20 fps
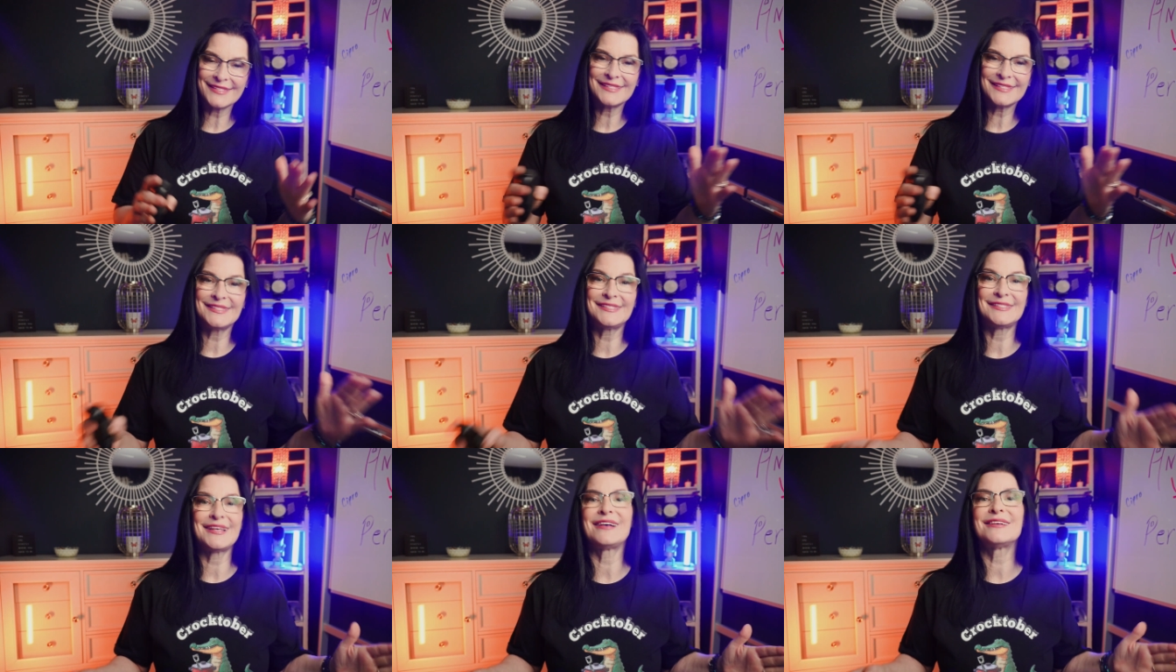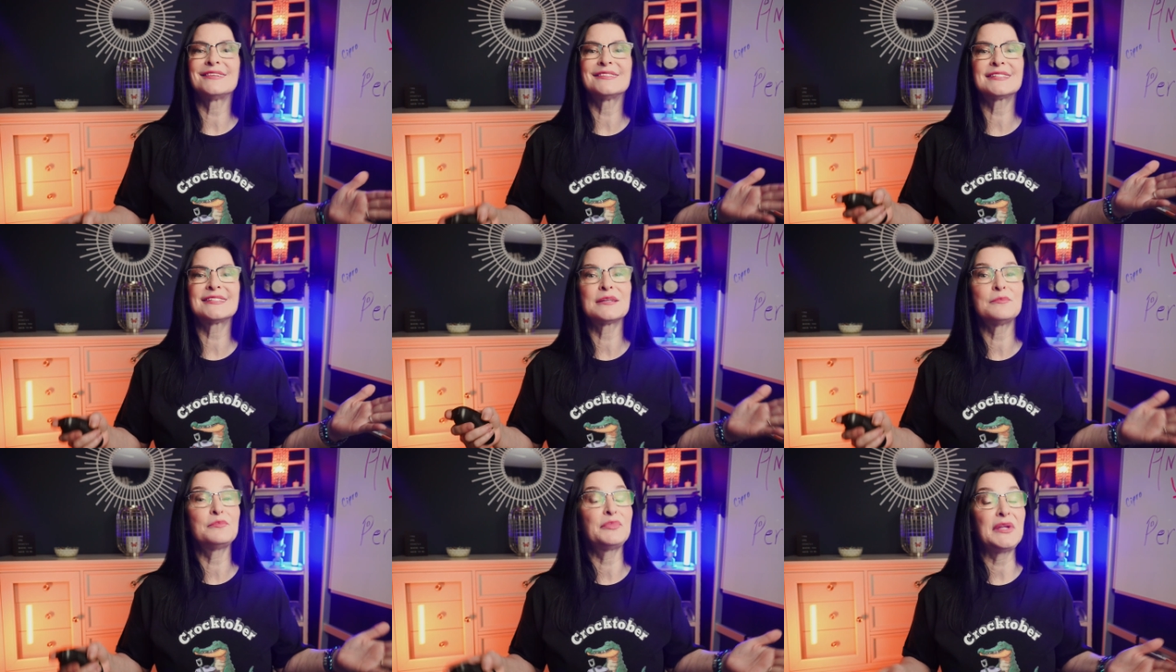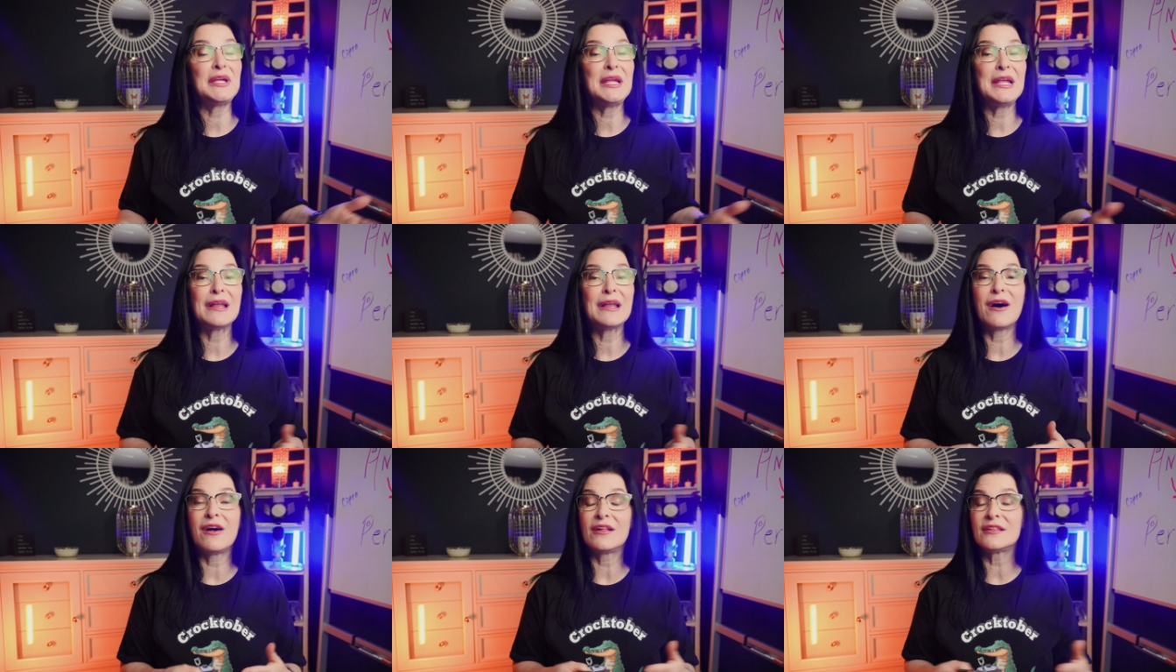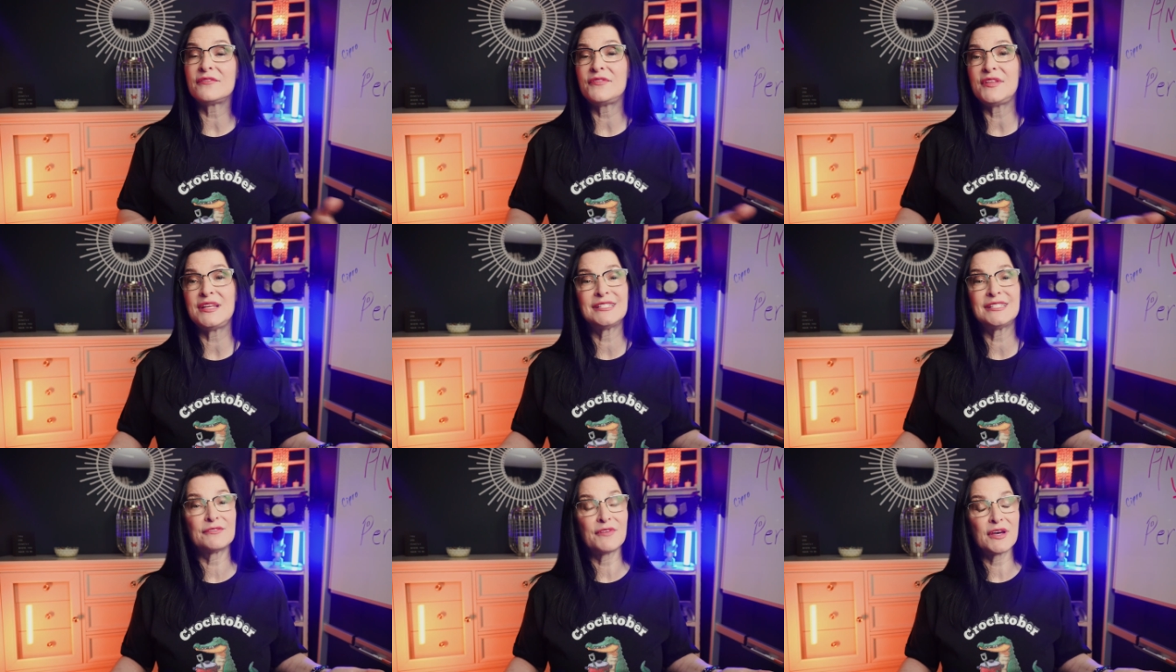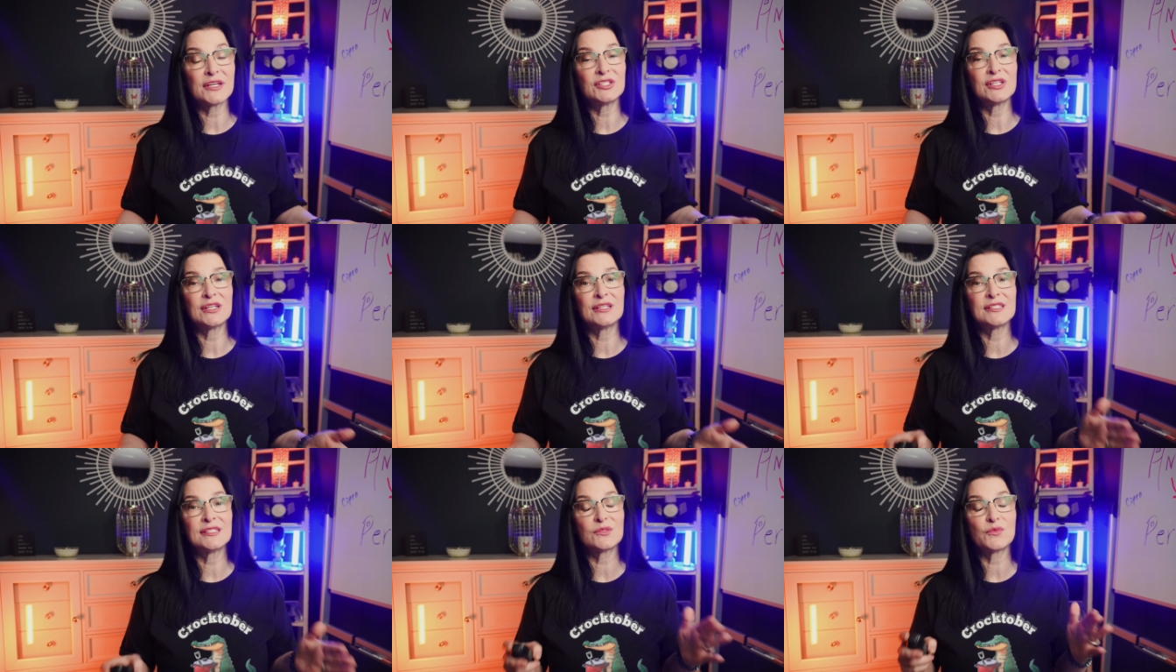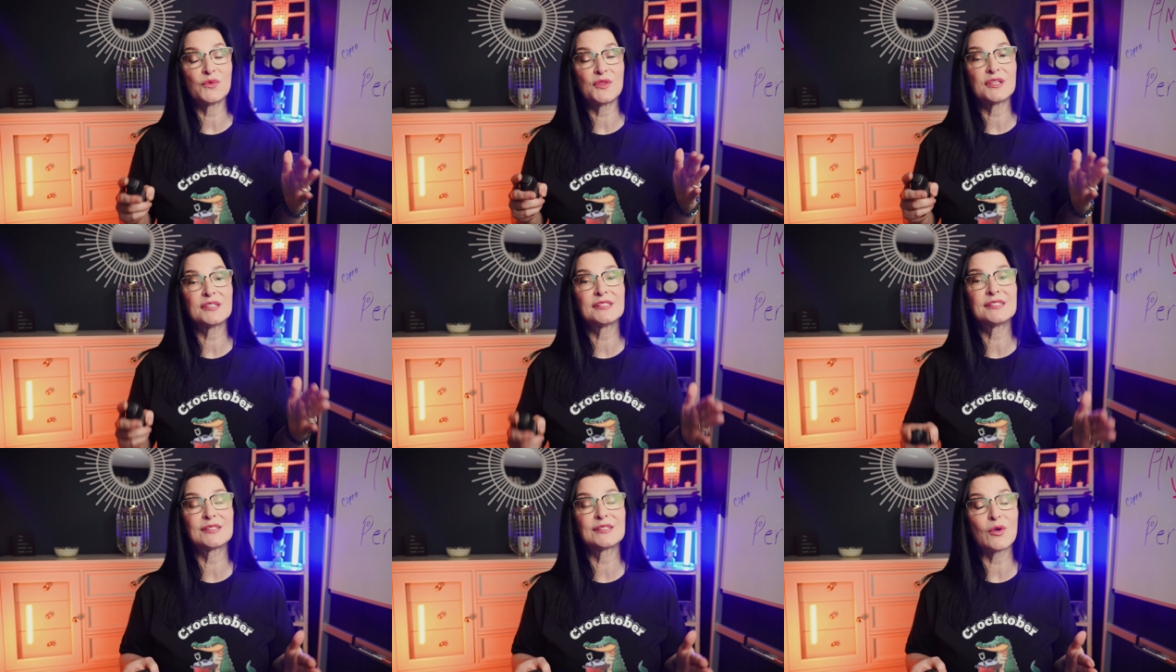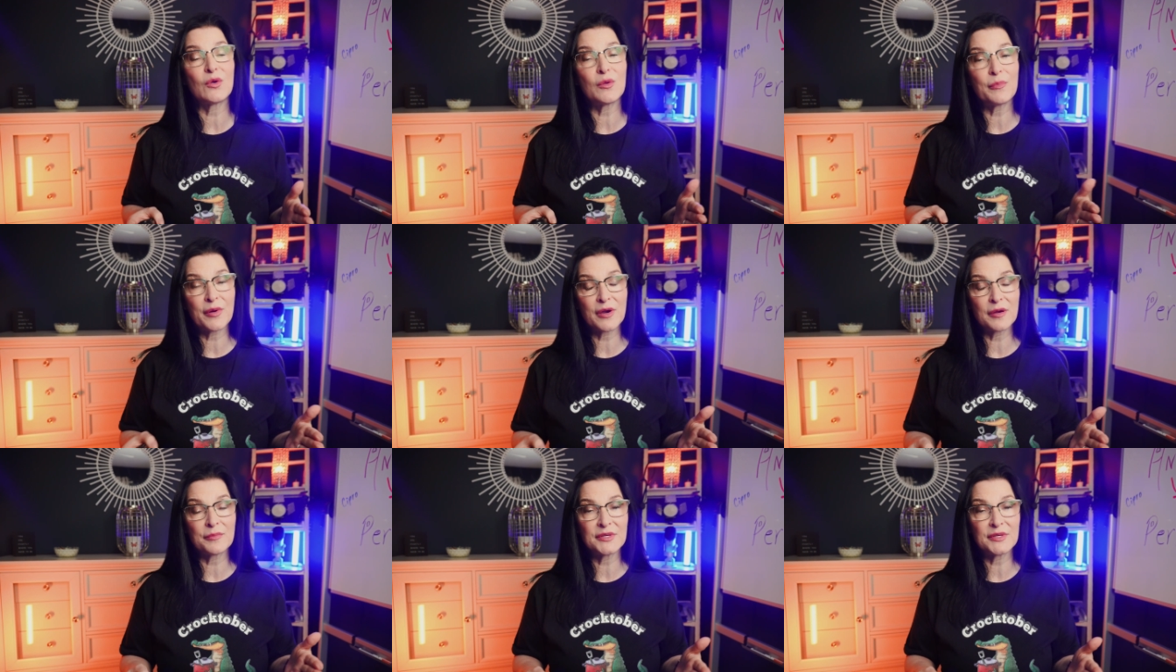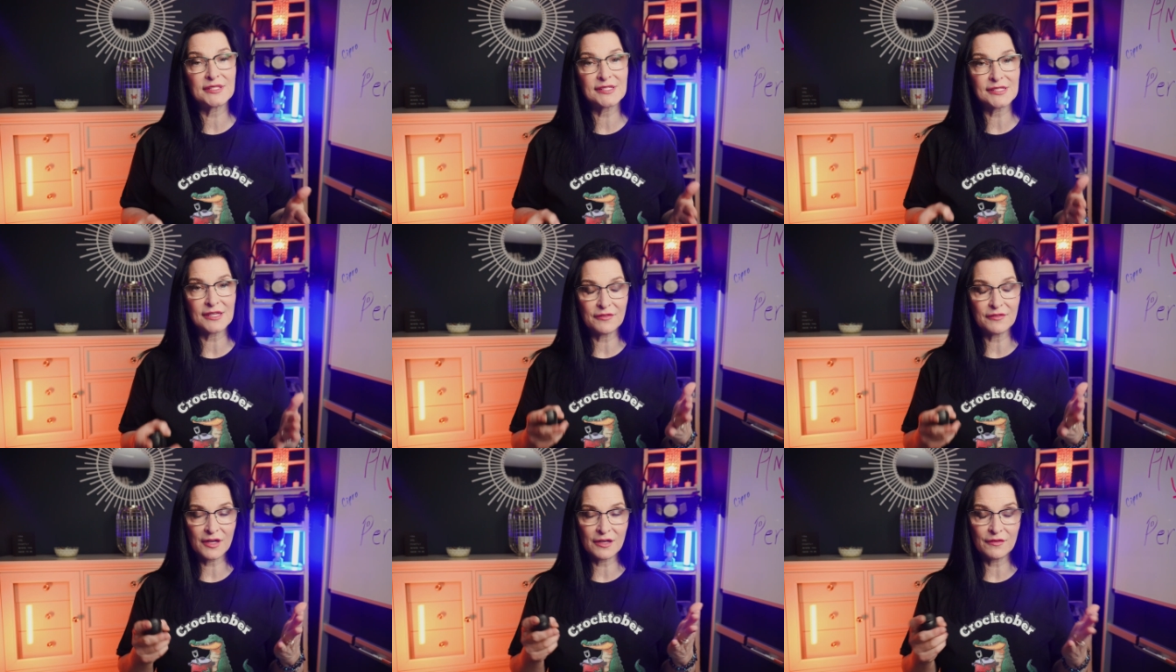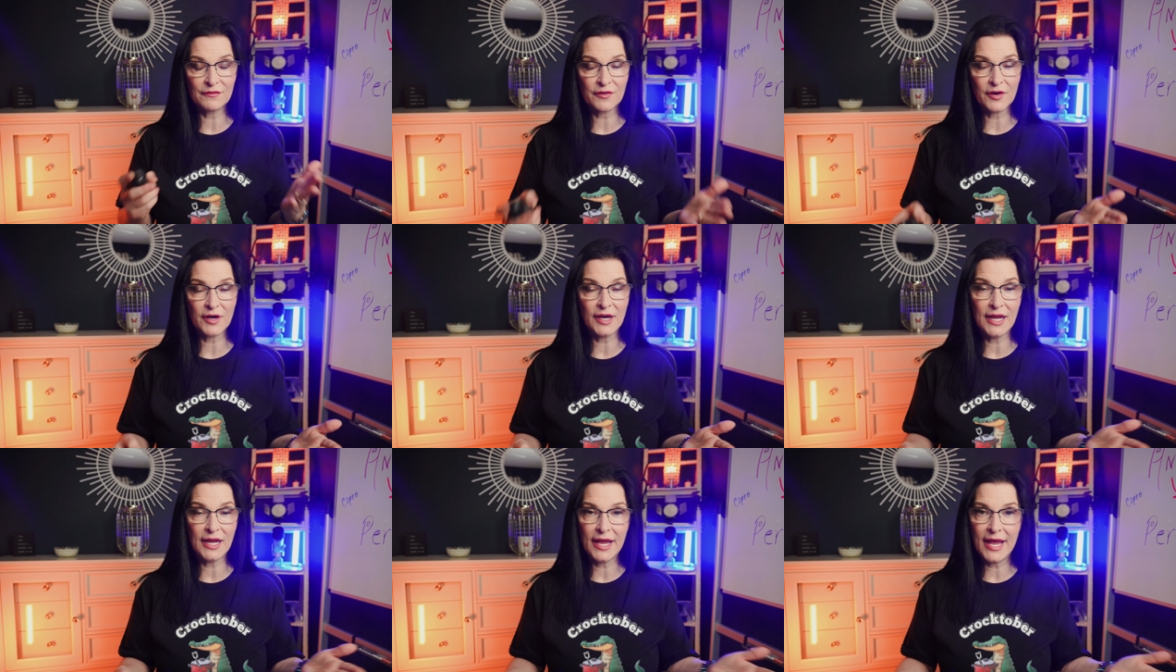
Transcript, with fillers: cells complete all of these functions with the sole purpose of converting